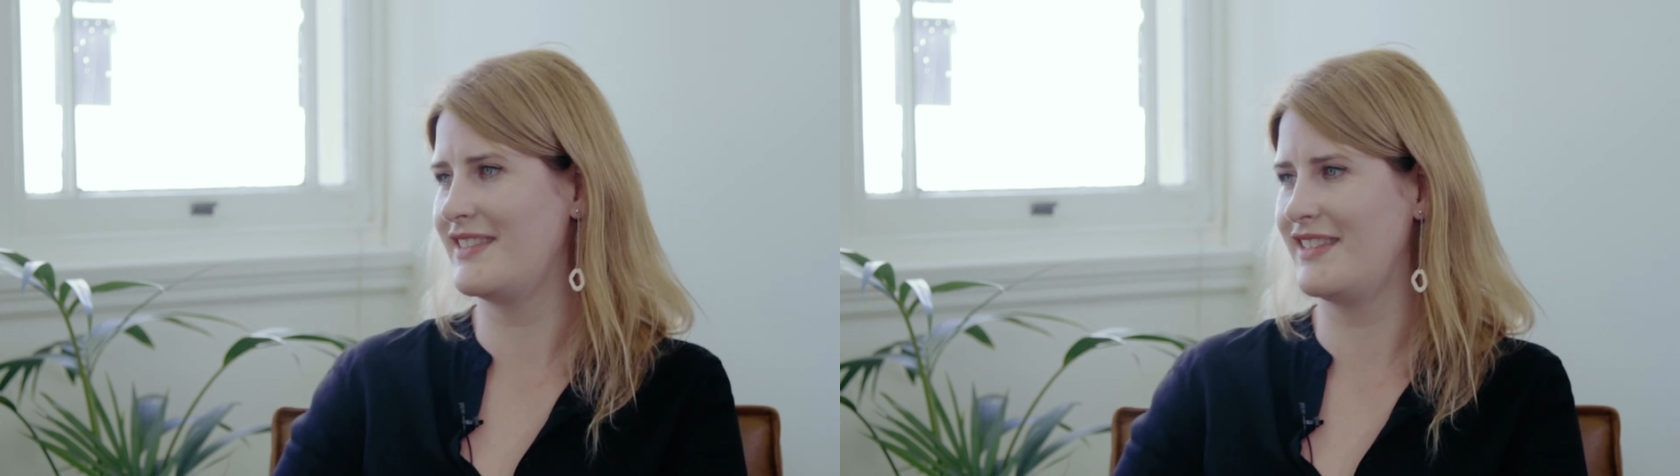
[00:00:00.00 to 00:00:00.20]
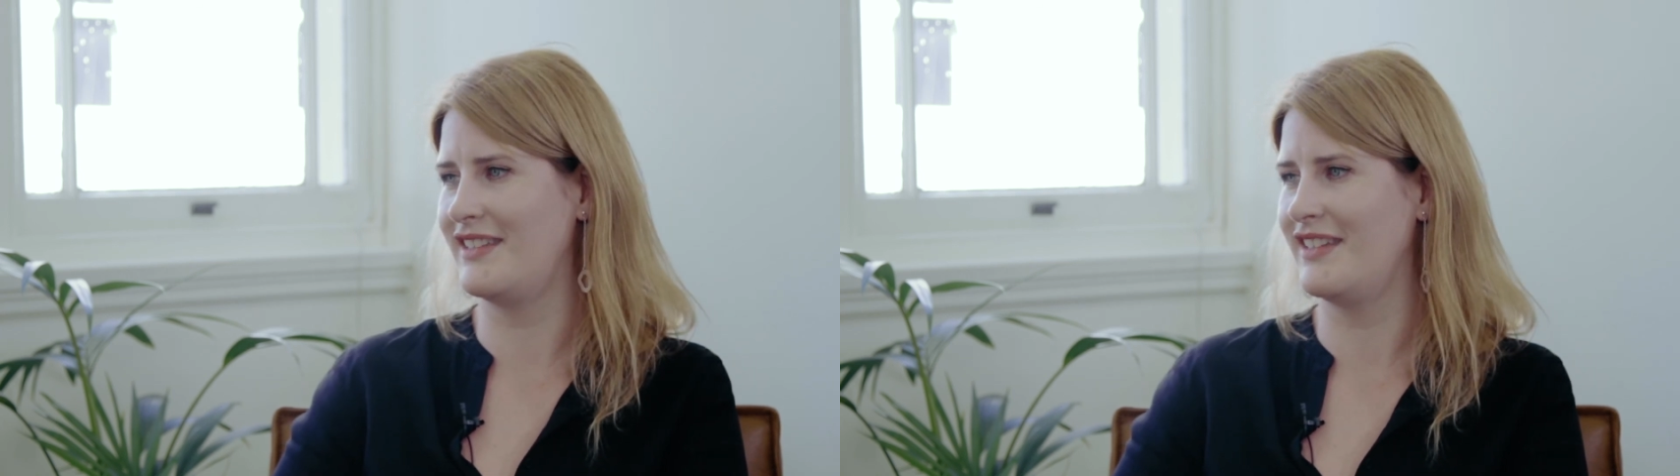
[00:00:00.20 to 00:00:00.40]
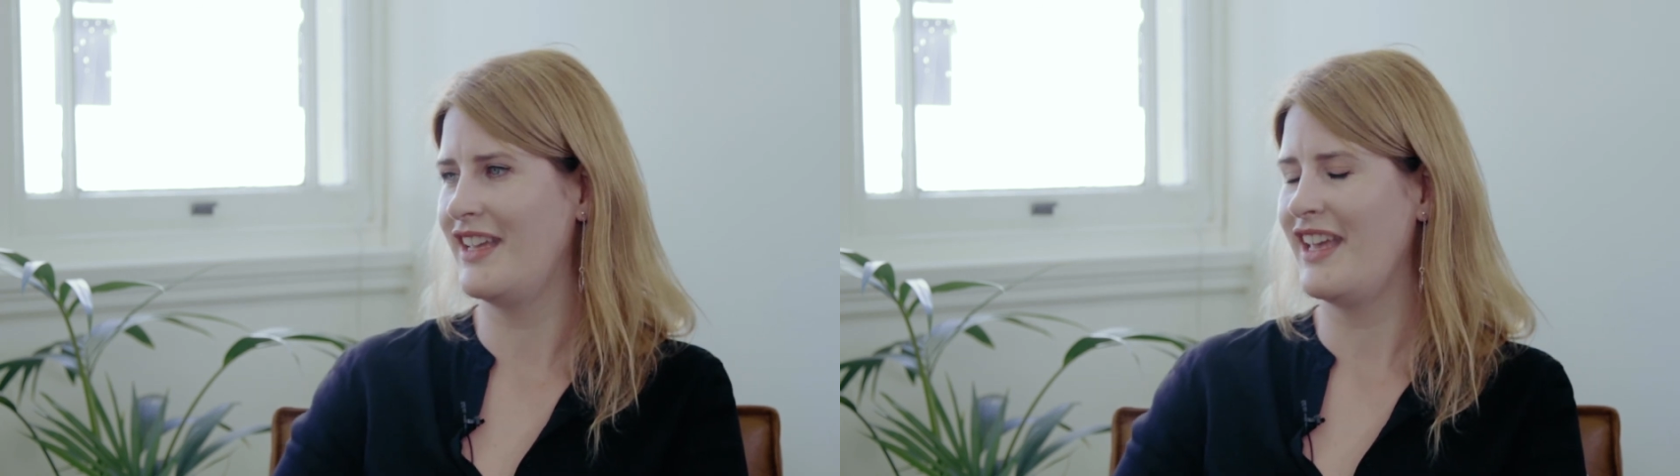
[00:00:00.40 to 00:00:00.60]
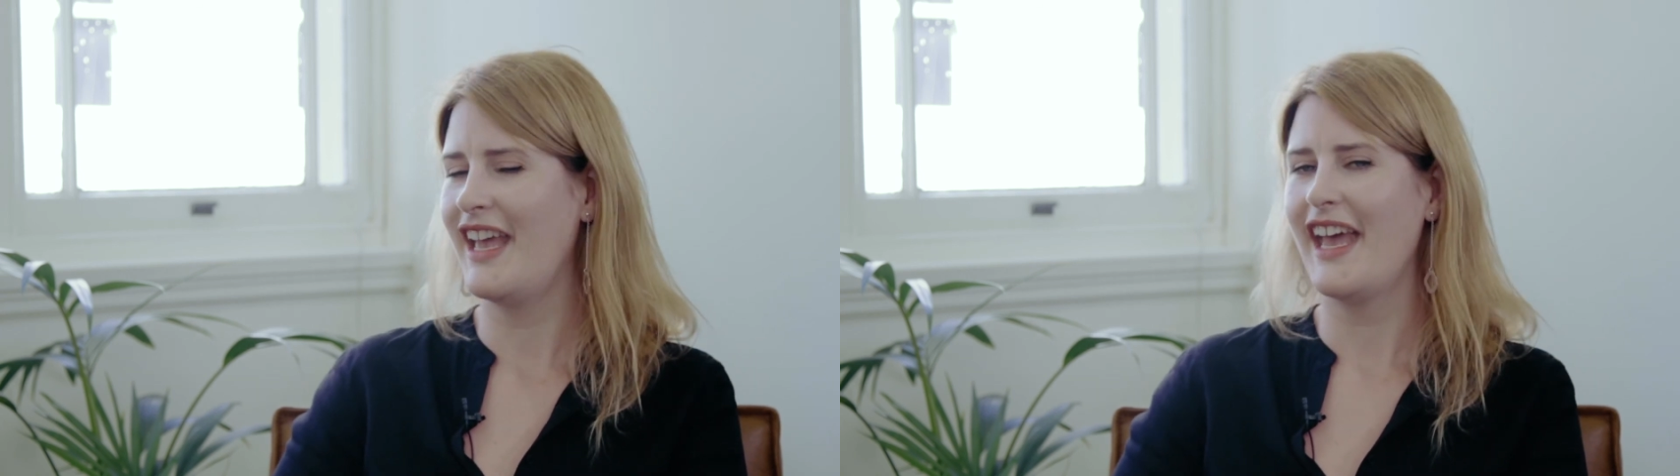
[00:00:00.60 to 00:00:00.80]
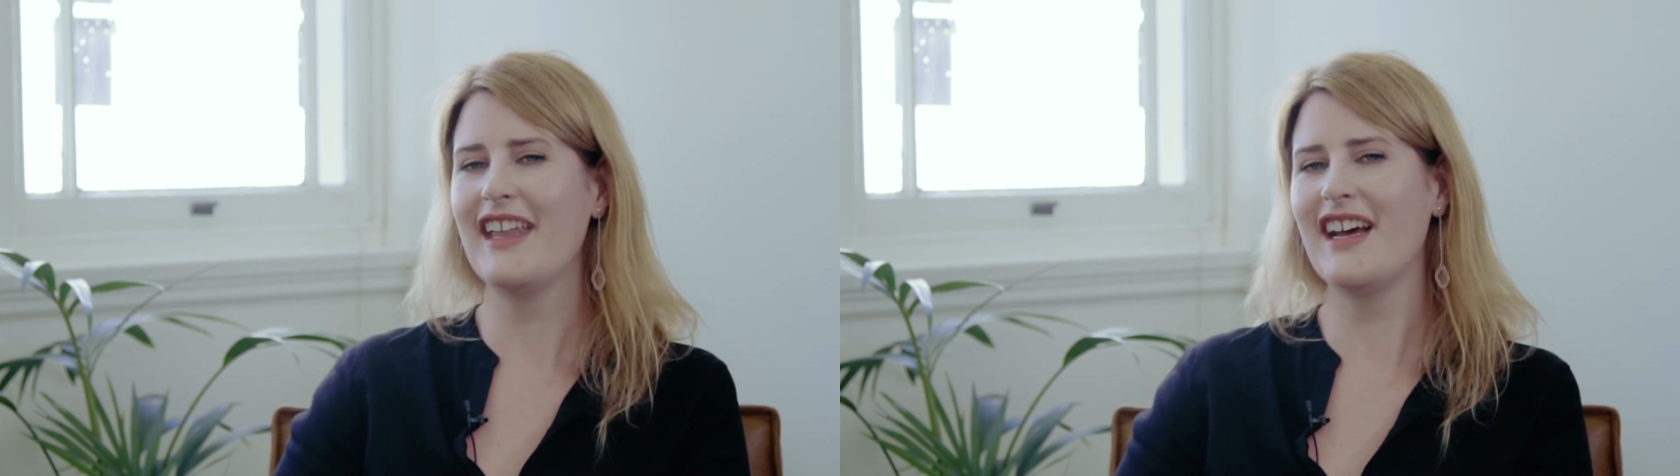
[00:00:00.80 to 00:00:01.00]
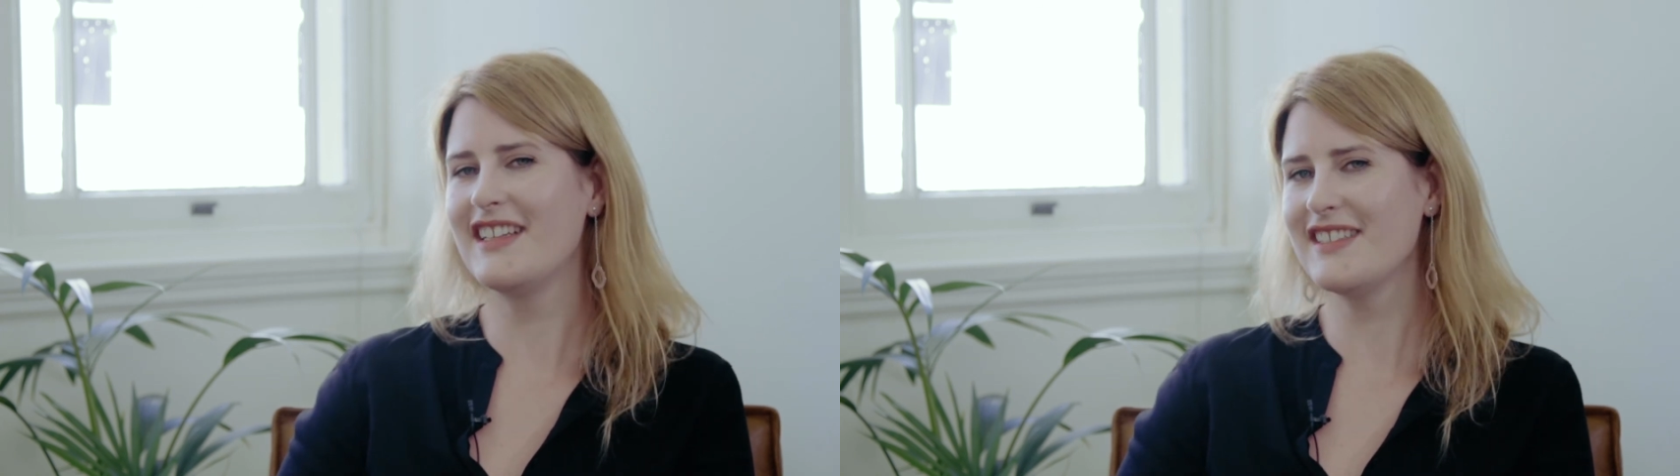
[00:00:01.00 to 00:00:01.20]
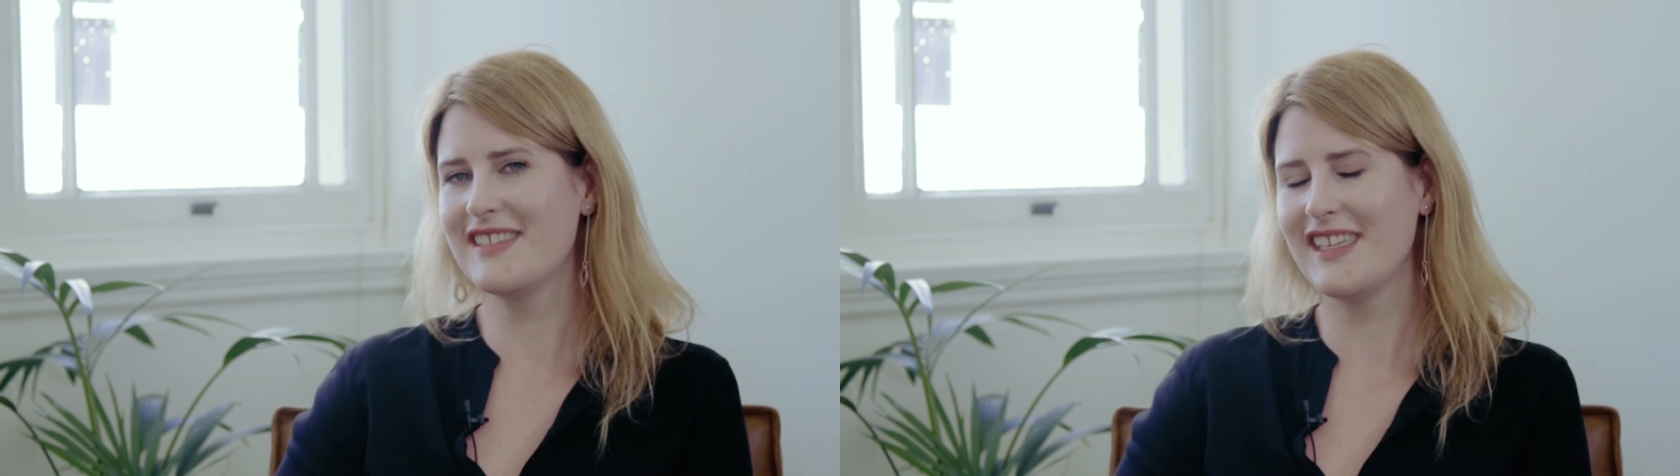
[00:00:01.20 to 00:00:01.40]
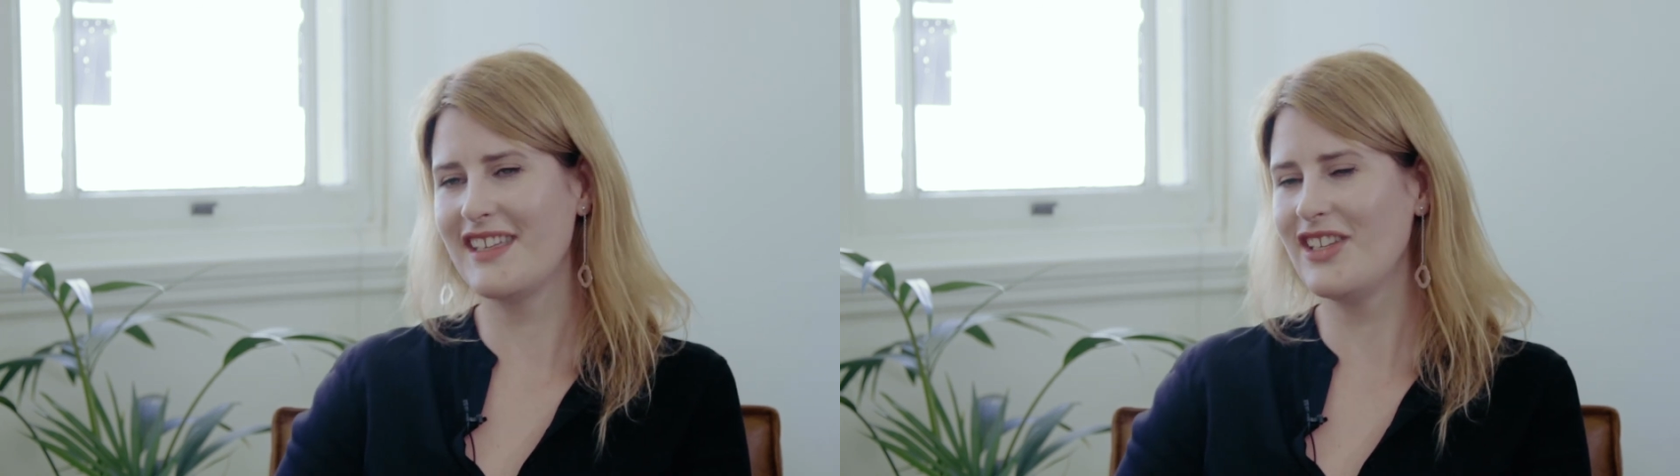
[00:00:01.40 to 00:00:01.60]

And I just think,